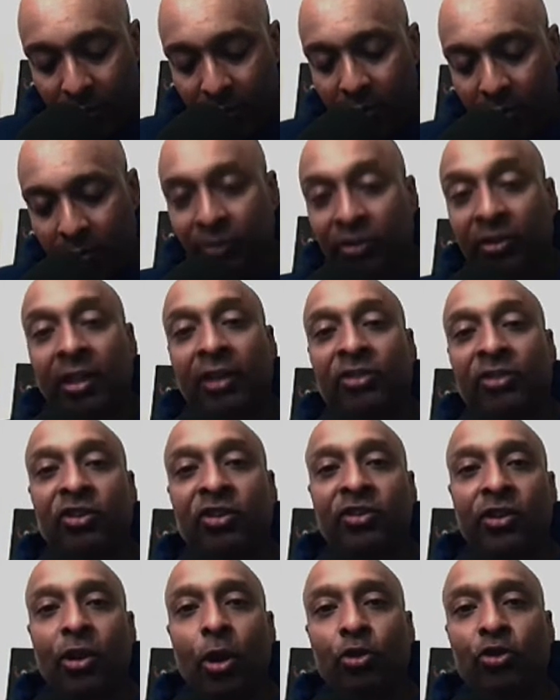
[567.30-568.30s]
This election is
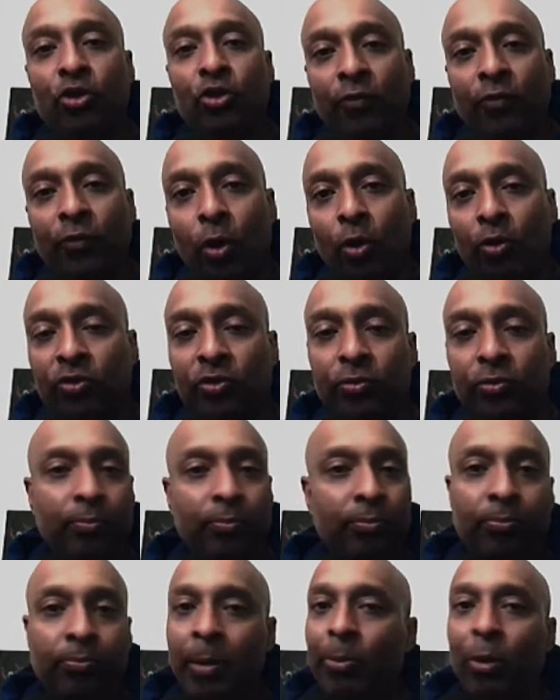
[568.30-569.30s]
a no-show, folks.
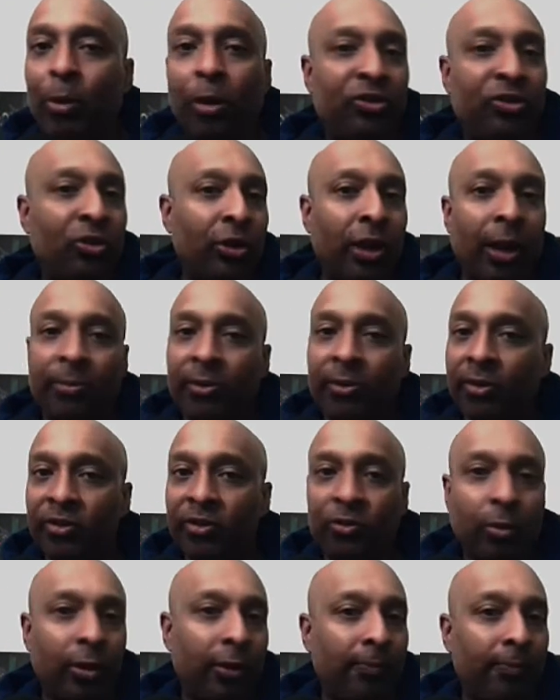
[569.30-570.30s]
People aren't showing up to this
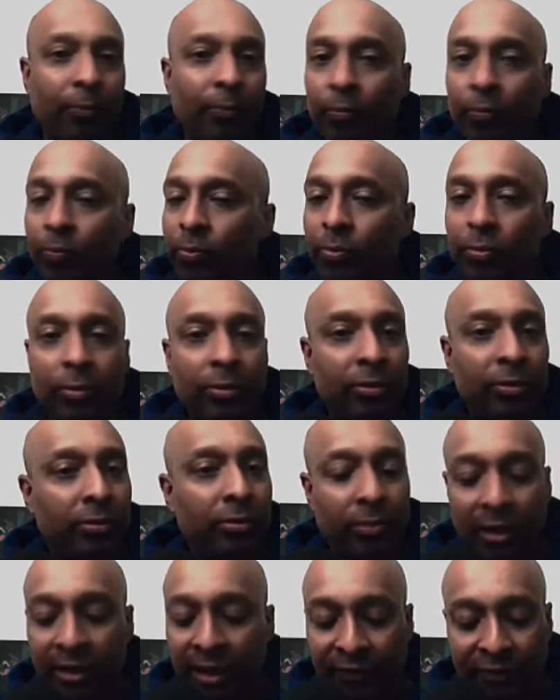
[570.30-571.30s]
one.
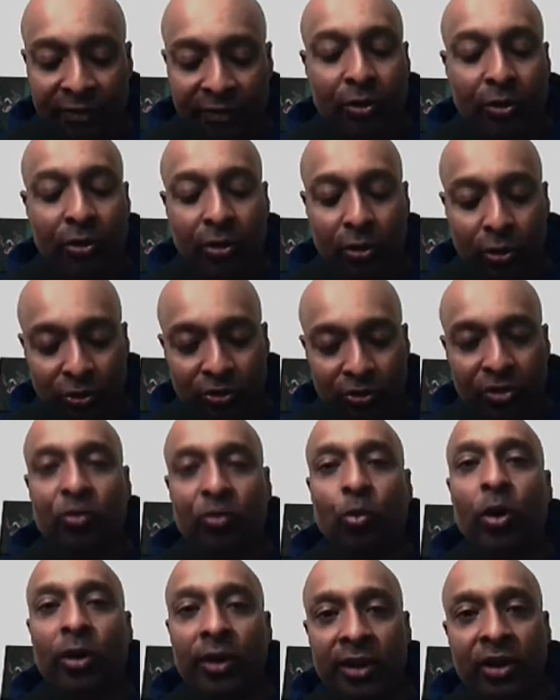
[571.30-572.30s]
The left is going to lose this
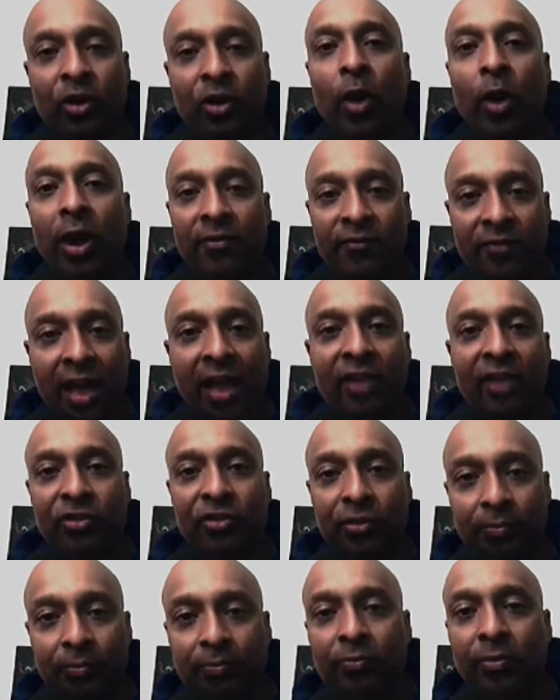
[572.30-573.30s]
one in great
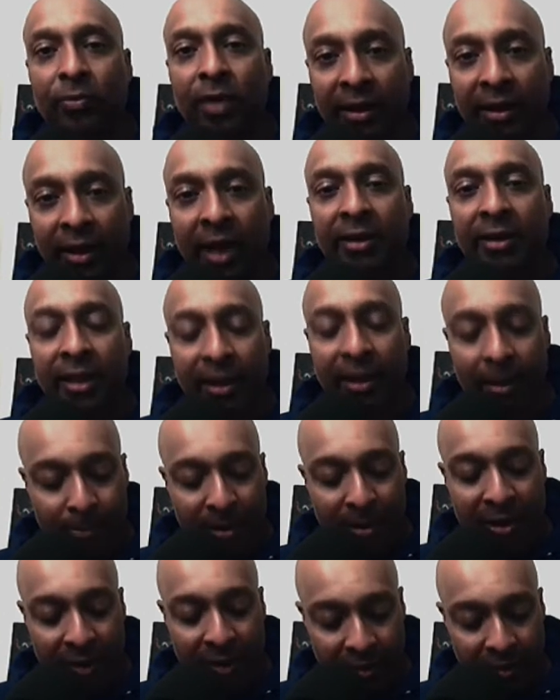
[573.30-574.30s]
fashion and get a
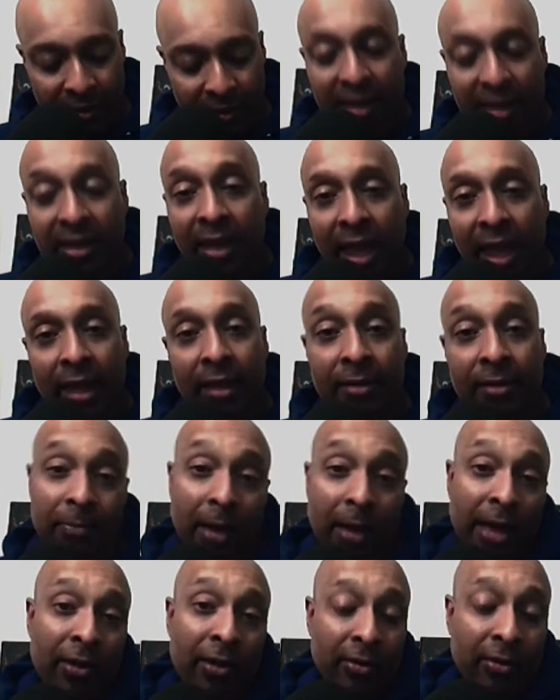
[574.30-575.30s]
beating. And
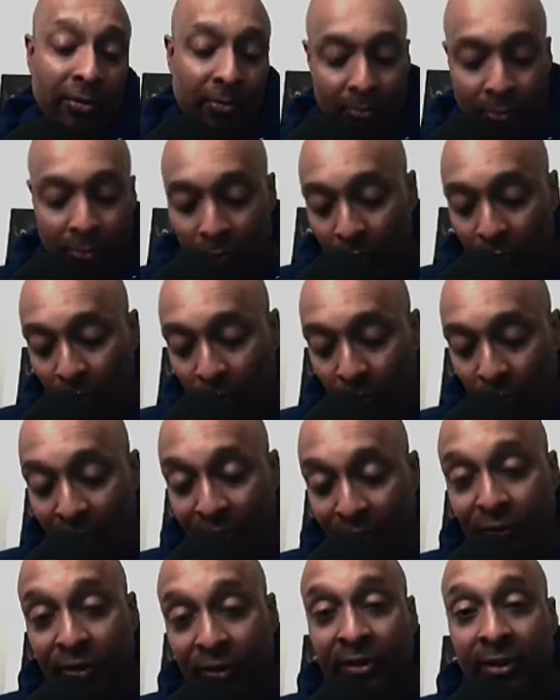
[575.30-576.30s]

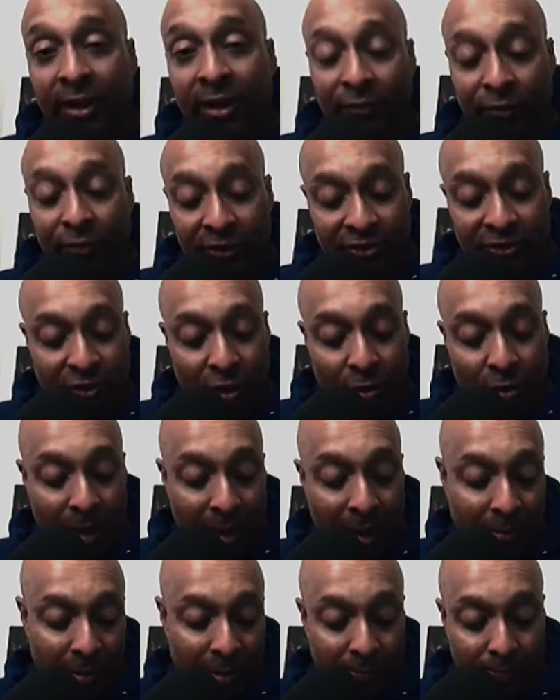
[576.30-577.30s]
rightfully, delightfully so,
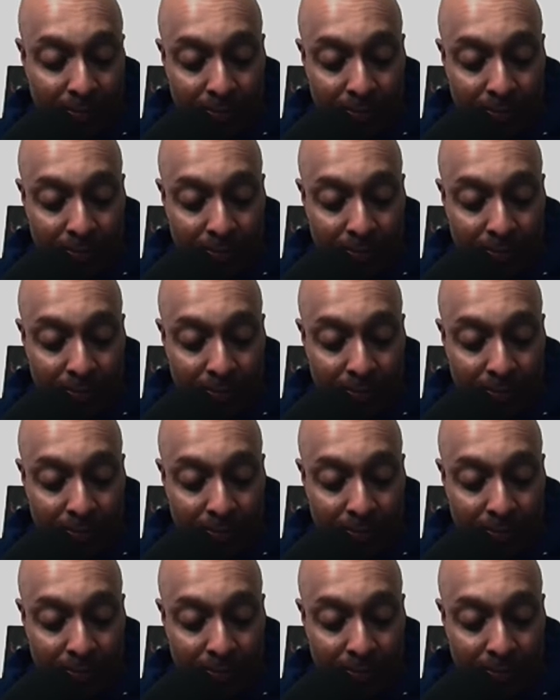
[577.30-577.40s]
maybe.